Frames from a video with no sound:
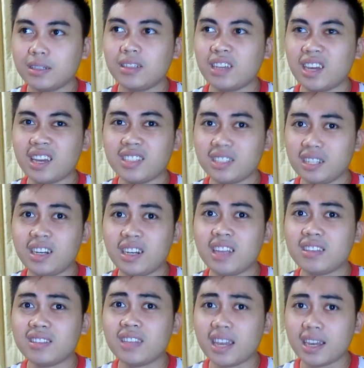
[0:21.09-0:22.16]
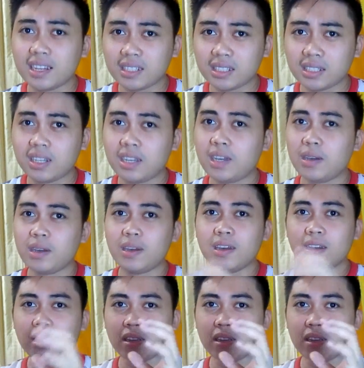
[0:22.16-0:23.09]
yes, in 8 days he